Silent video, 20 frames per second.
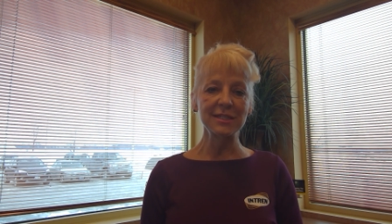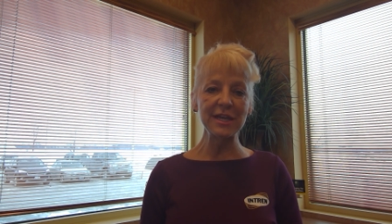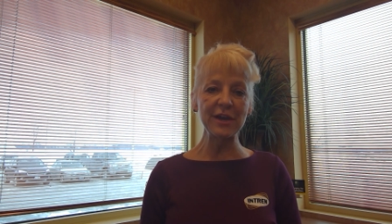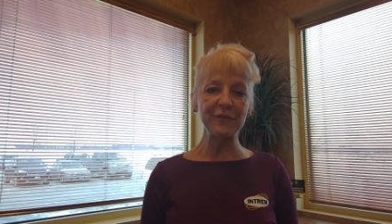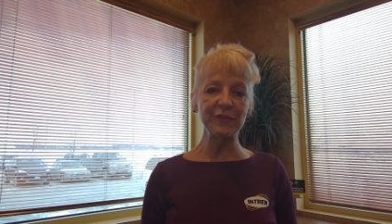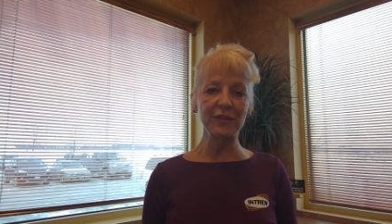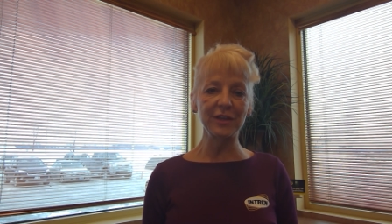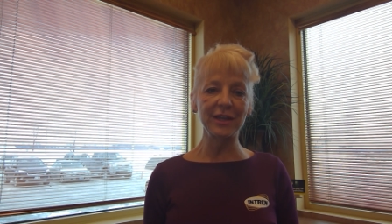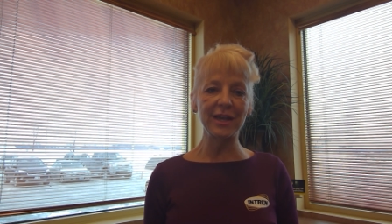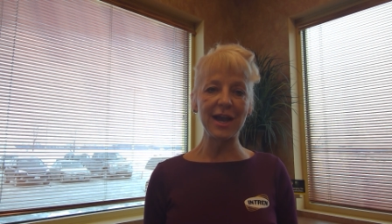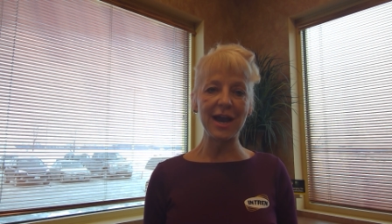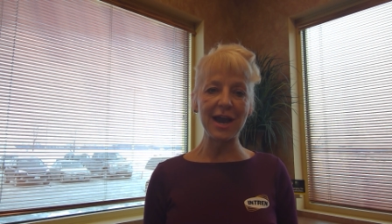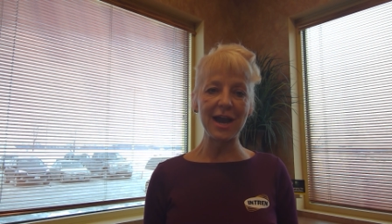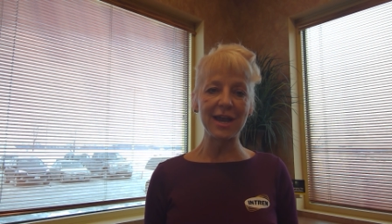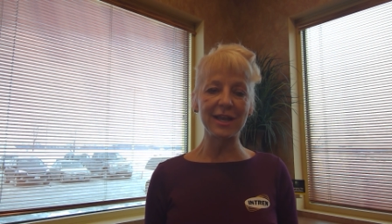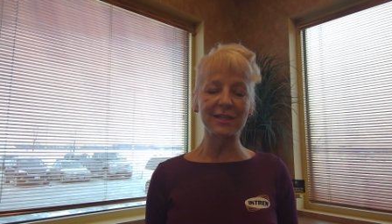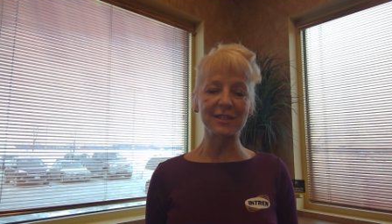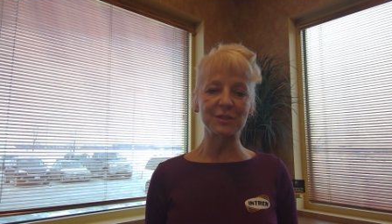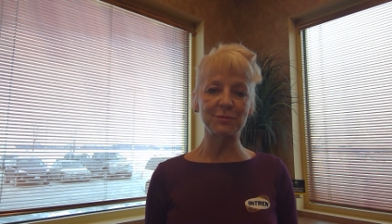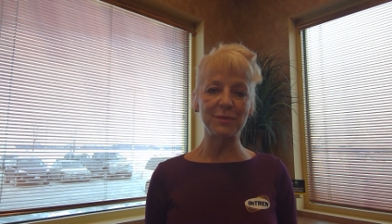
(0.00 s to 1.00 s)
definitely I
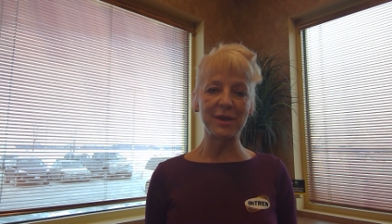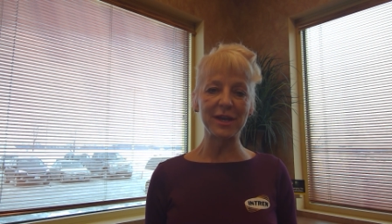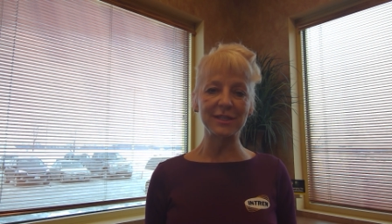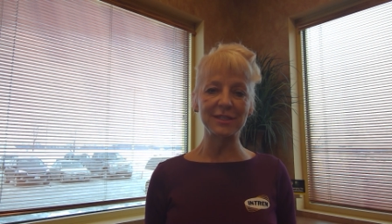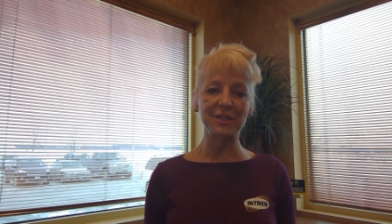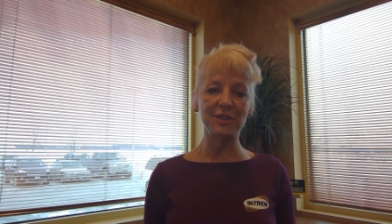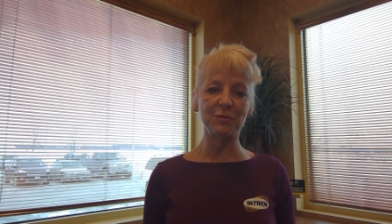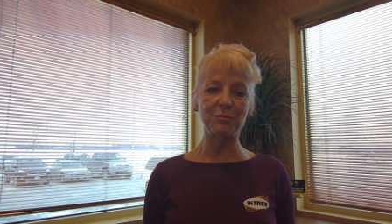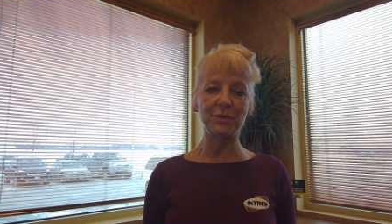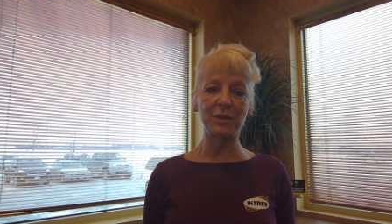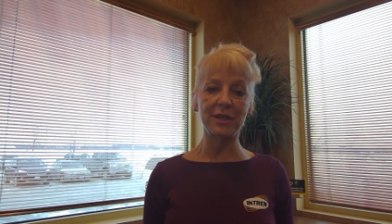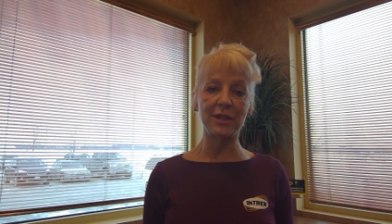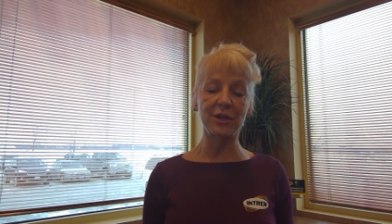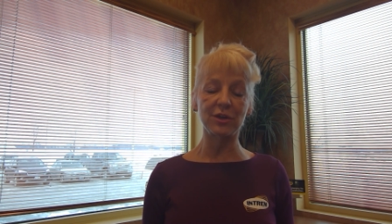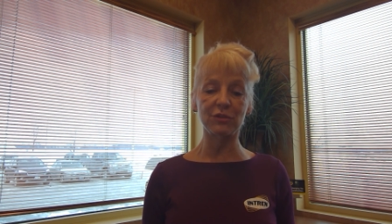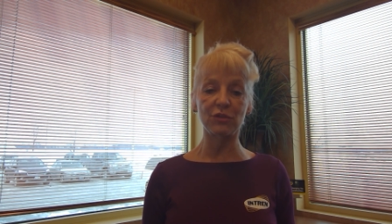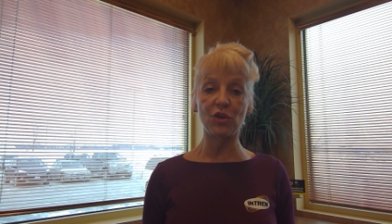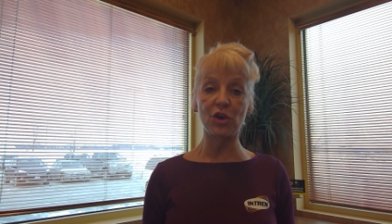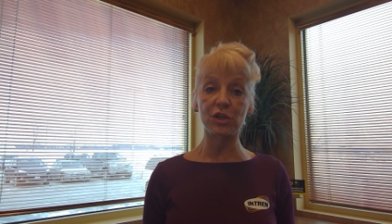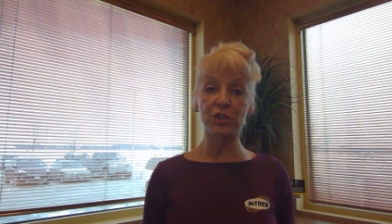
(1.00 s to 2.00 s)
expected to be here
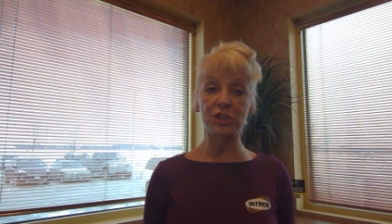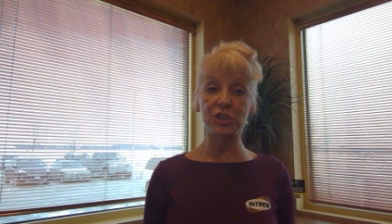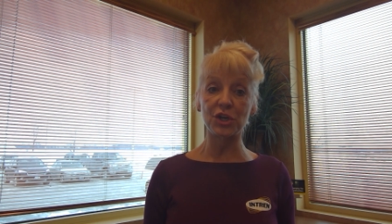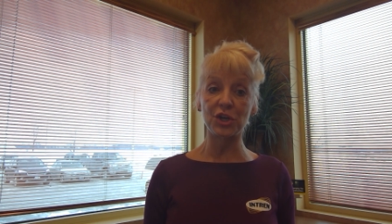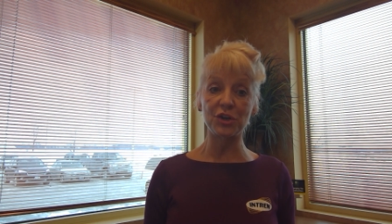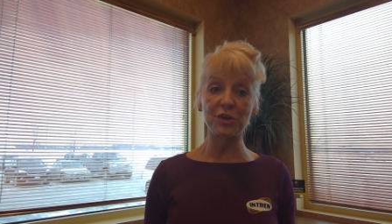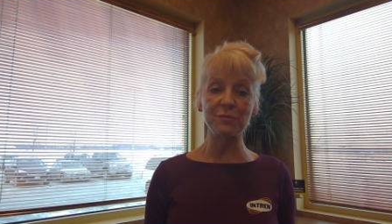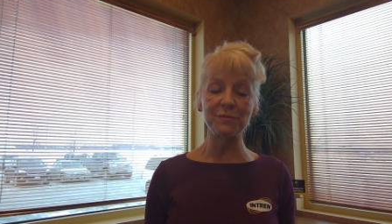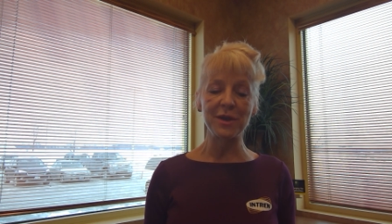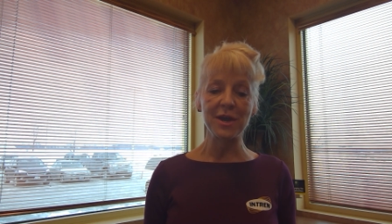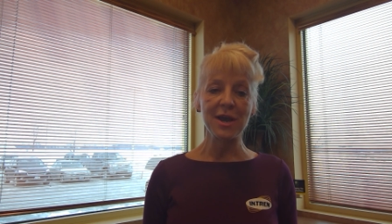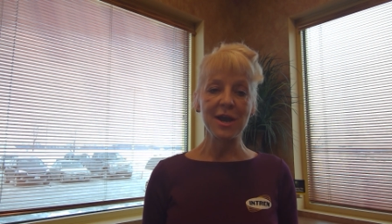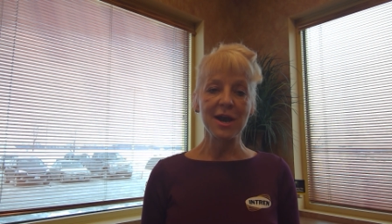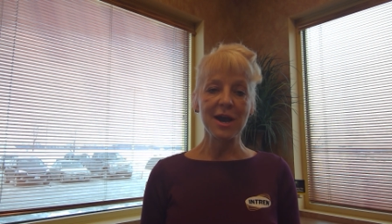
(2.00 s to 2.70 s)
long-term.